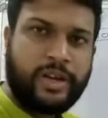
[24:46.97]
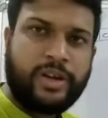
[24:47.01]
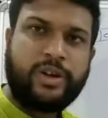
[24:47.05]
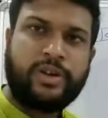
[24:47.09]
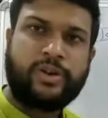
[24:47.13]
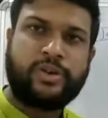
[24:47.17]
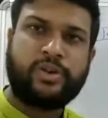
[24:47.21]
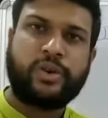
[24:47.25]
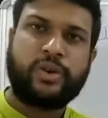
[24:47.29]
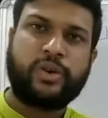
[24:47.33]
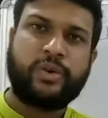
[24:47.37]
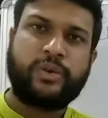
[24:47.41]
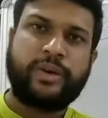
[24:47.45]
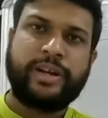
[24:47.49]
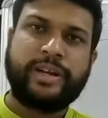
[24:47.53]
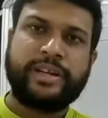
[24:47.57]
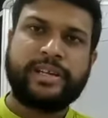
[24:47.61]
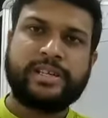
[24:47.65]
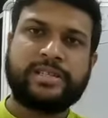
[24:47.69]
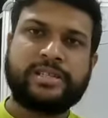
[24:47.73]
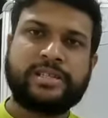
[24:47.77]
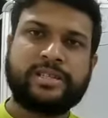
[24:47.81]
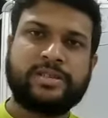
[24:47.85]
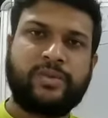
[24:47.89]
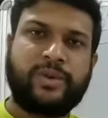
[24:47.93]
Toroid
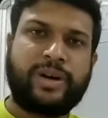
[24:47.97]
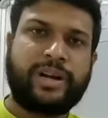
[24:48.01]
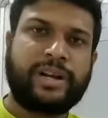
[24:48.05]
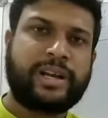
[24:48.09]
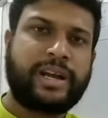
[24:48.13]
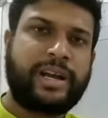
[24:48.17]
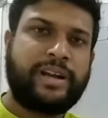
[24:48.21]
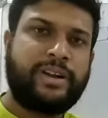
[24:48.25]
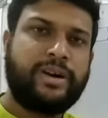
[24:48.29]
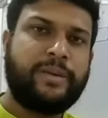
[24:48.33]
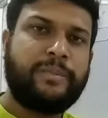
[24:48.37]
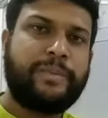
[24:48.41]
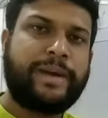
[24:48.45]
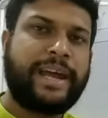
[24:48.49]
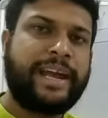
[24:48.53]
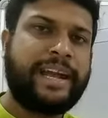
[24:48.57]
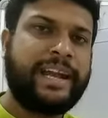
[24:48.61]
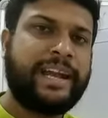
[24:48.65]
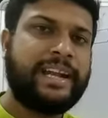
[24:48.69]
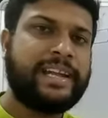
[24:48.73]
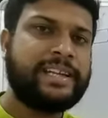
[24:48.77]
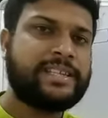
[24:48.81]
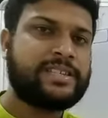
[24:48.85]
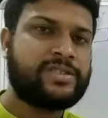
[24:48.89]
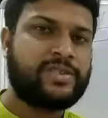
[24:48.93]
is one kind of
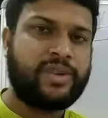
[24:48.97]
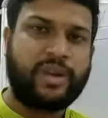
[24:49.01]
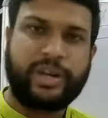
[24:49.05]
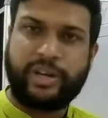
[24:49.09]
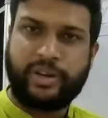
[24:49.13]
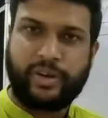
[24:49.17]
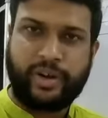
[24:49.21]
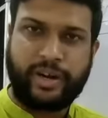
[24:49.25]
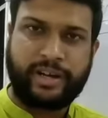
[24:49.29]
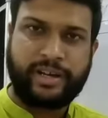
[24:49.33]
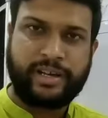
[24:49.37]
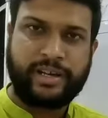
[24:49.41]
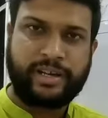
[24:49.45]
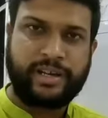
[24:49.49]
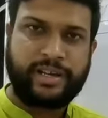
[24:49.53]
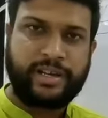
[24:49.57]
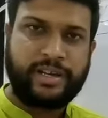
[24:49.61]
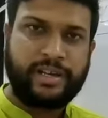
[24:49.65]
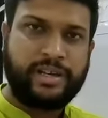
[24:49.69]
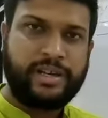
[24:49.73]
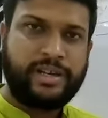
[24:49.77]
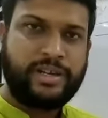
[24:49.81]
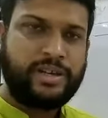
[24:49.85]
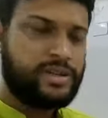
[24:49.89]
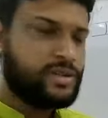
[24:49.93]
endless solenoid.
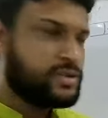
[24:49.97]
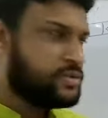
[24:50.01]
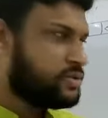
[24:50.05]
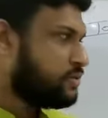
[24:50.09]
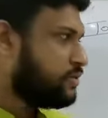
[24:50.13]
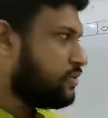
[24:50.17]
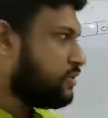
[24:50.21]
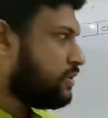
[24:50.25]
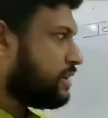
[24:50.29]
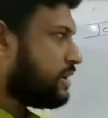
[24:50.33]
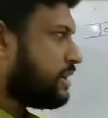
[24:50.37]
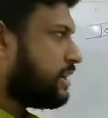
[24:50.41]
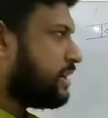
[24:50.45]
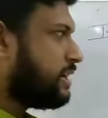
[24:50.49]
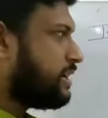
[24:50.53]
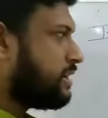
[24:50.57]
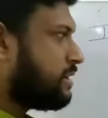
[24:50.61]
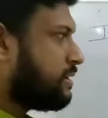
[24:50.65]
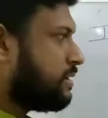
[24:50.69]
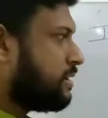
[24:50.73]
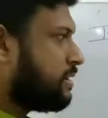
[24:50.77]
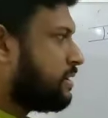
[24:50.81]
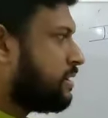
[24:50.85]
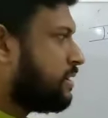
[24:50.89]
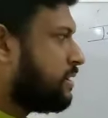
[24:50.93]
So
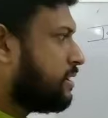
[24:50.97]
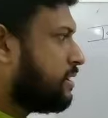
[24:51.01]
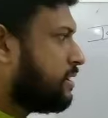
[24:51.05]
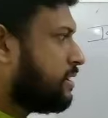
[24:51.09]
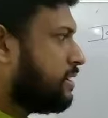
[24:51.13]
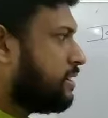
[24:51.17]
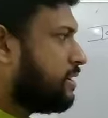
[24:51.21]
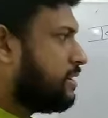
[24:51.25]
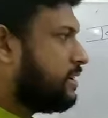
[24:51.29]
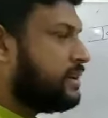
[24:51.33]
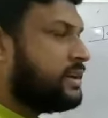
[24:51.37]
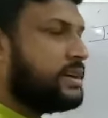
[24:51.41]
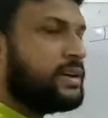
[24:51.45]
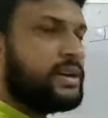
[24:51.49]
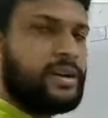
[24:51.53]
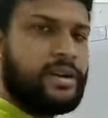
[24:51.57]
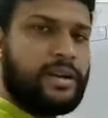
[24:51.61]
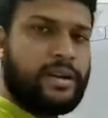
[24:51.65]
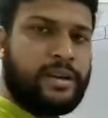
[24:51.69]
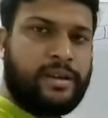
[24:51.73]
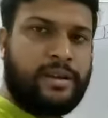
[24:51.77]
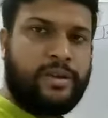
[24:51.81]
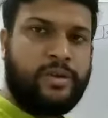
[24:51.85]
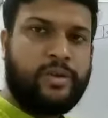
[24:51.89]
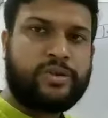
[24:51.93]

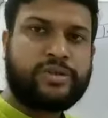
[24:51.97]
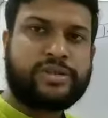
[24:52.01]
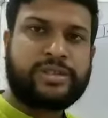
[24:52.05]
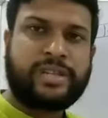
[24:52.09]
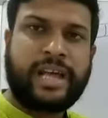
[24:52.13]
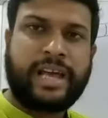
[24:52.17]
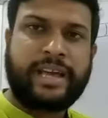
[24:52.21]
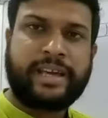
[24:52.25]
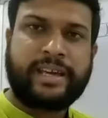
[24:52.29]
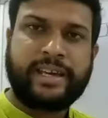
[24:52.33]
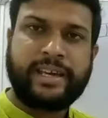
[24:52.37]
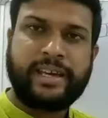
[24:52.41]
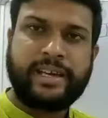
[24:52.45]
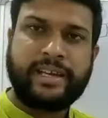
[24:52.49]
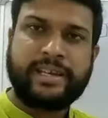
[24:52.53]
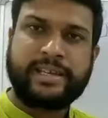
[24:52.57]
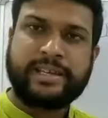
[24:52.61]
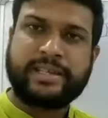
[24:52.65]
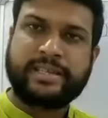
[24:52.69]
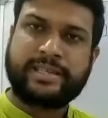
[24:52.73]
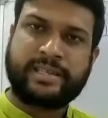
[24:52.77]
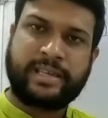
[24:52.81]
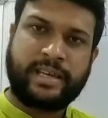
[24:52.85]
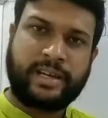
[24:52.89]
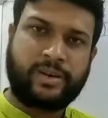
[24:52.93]
it looks like a
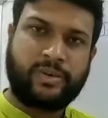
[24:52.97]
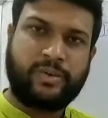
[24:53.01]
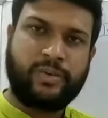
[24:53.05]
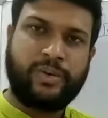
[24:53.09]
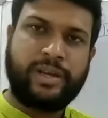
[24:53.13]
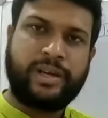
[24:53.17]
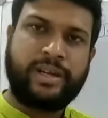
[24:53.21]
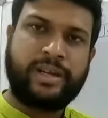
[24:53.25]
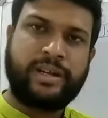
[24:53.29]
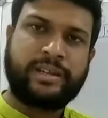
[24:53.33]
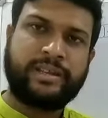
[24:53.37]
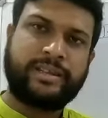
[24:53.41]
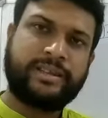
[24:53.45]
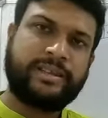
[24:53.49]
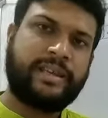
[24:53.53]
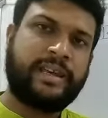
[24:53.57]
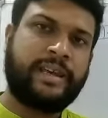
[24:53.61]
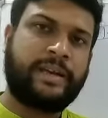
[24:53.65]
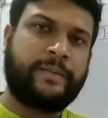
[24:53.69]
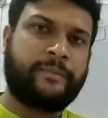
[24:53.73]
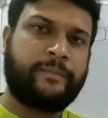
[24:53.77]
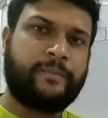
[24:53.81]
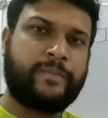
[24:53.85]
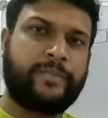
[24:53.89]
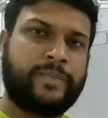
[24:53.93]
circular thing.
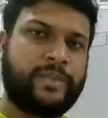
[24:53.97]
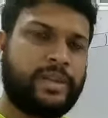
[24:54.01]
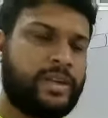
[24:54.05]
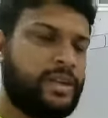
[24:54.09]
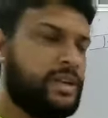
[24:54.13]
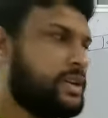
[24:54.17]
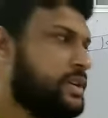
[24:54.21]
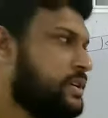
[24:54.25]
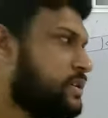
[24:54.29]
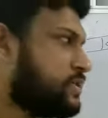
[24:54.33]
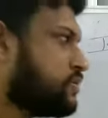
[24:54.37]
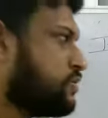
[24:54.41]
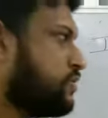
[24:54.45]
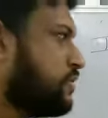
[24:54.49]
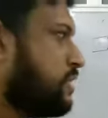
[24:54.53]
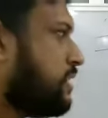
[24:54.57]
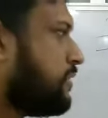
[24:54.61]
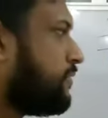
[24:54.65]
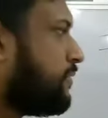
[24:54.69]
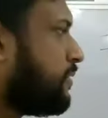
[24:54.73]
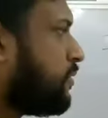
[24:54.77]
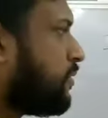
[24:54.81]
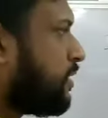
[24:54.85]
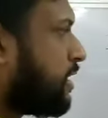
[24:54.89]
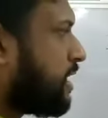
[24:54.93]
So
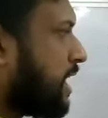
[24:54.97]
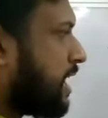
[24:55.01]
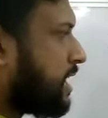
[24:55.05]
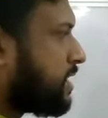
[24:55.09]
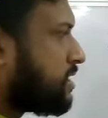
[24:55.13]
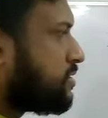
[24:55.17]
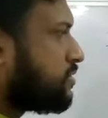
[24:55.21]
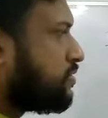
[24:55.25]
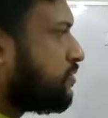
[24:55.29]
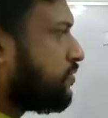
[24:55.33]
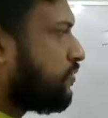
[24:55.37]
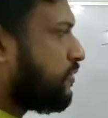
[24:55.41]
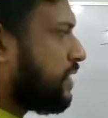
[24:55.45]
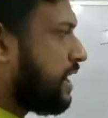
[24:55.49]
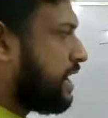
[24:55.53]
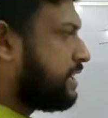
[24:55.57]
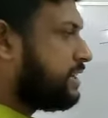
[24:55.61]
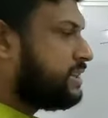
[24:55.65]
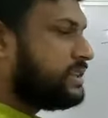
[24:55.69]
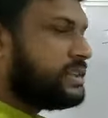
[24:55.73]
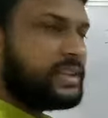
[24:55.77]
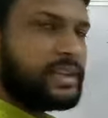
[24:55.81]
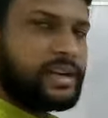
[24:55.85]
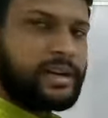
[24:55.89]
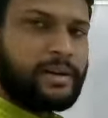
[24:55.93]
if you are asked to
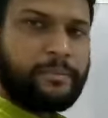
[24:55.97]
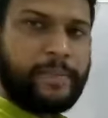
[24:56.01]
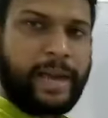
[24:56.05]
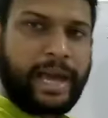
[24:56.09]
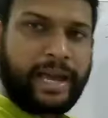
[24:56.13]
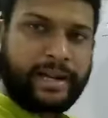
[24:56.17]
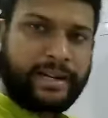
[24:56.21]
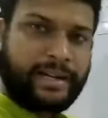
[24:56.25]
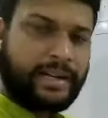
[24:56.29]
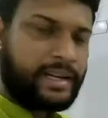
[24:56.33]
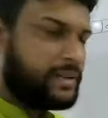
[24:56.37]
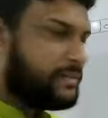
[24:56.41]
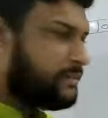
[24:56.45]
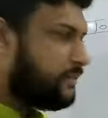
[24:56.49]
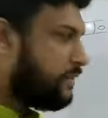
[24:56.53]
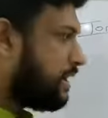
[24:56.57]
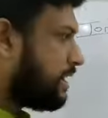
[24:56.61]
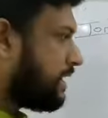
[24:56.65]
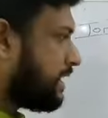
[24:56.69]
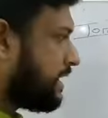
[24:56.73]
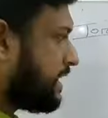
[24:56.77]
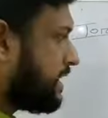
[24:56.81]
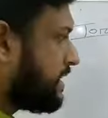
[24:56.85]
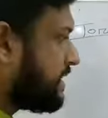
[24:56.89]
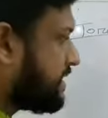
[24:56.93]
find the magnetic field
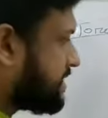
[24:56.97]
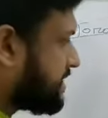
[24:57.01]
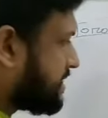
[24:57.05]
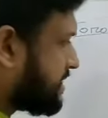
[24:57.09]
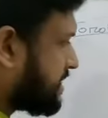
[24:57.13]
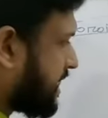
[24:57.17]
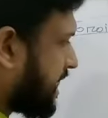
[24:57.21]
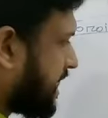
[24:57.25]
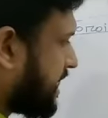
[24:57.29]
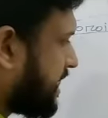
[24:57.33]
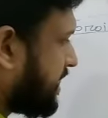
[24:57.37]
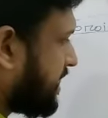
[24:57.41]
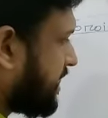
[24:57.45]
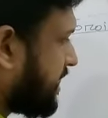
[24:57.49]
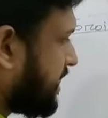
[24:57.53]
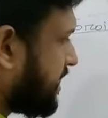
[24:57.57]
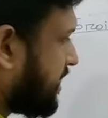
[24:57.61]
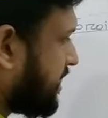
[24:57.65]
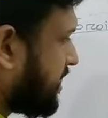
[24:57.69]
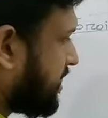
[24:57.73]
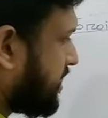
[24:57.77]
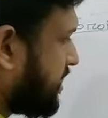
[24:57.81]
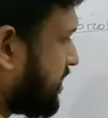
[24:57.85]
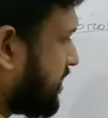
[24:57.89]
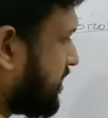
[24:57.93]
inside a
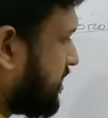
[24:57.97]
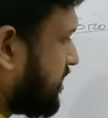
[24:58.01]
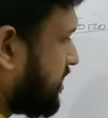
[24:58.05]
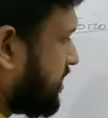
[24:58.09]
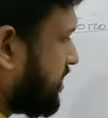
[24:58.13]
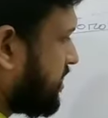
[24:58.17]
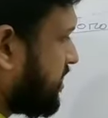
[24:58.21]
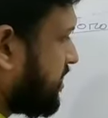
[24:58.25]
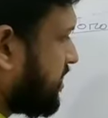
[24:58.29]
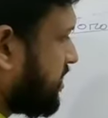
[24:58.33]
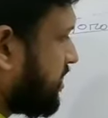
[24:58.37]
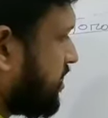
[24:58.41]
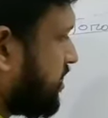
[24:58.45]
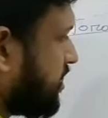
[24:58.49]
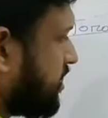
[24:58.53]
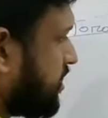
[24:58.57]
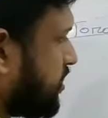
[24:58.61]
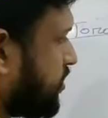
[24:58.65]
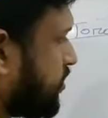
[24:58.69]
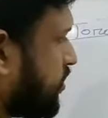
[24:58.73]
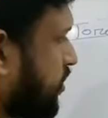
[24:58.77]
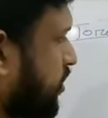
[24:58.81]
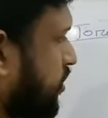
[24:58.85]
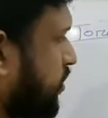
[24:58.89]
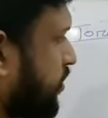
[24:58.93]

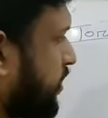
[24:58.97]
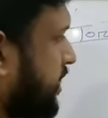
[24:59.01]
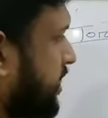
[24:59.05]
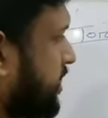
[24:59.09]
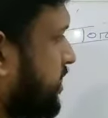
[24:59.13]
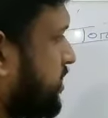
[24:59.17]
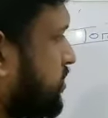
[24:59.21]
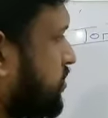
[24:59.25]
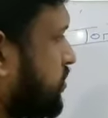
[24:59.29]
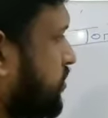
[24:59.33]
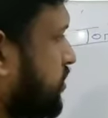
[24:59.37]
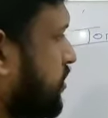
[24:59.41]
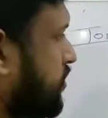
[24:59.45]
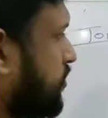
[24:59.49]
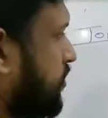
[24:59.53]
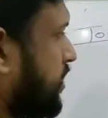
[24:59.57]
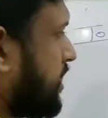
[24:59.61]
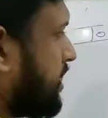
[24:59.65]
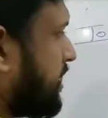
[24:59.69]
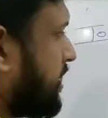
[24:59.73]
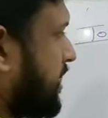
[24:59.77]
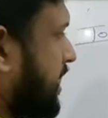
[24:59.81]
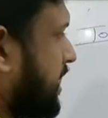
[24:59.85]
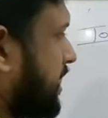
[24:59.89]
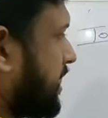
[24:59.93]
toroid, so you are
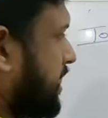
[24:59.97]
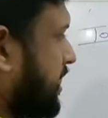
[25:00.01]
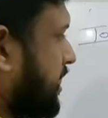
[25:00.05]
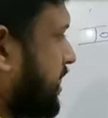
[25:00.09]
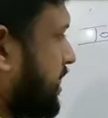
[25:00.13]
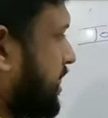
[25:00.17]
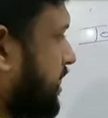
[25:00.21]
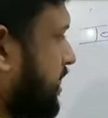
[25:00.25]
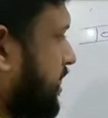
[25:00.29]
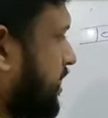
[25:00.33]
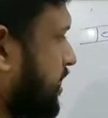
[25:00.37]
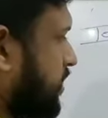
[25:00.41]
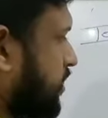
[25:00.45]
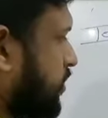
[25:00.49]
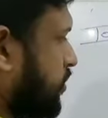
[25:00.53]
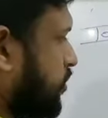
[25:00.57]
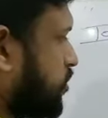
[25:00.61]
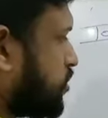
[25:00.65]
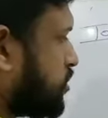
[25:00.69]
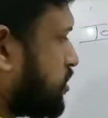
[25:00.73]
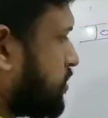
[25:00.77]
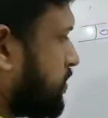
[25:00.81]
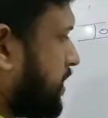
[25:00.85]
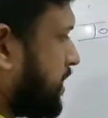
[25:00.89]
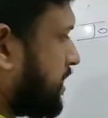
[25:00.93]
taking a
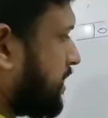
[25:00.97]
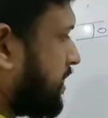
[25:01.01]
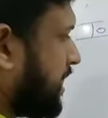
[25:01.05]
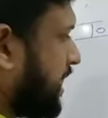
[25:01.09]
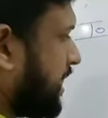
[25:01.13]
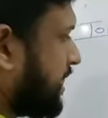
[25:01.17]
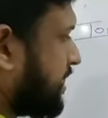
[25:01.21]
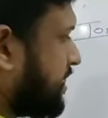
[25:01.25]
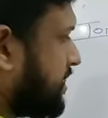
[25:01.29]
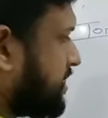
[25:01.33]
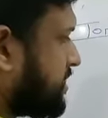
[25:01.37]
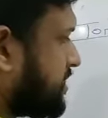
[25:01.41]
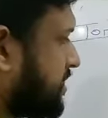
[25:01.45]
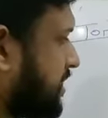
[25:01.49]
closed path like this.